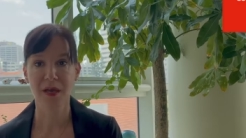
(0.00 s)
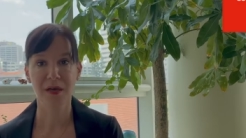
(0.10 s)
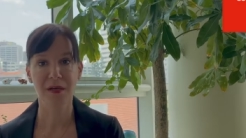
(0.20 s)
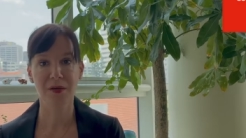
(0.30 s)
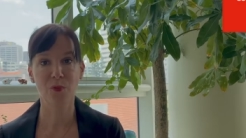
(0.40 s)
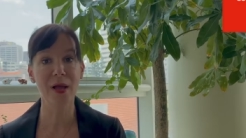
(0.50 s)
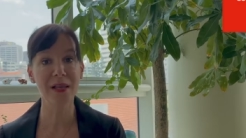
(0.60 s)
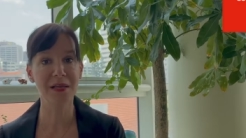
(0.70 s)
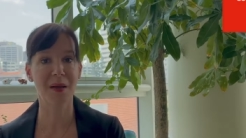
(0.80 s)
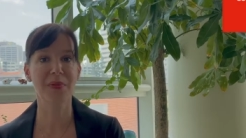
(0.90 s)
uh,
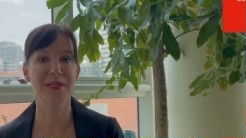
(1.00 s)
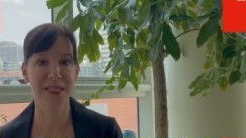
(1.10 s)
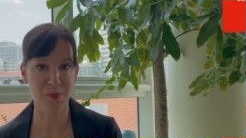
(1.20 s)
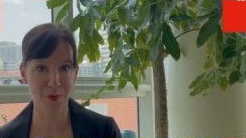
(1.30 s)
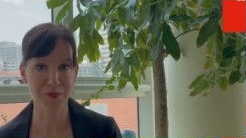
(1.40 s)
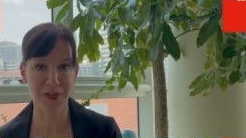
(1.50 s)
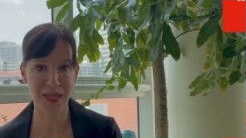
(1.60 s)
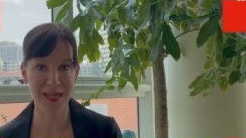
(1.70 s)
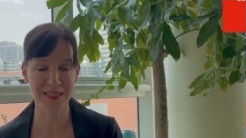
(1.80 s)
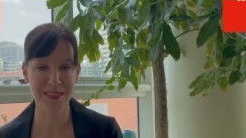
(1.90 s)
welcoming some of the
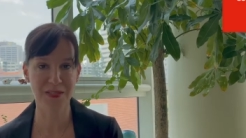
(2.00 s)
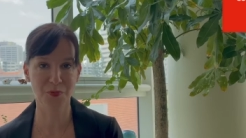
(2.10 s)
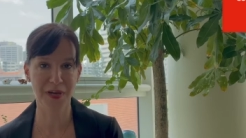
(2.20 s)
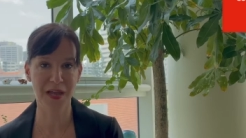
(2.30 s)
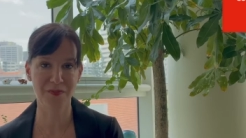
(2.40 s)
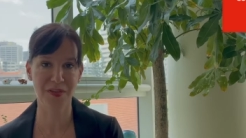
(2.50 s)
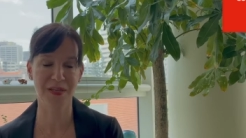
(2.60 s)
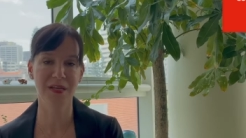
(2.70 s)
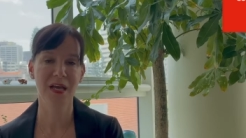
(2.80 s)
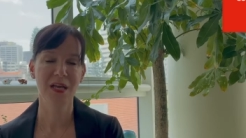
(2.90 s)
guests that we're having.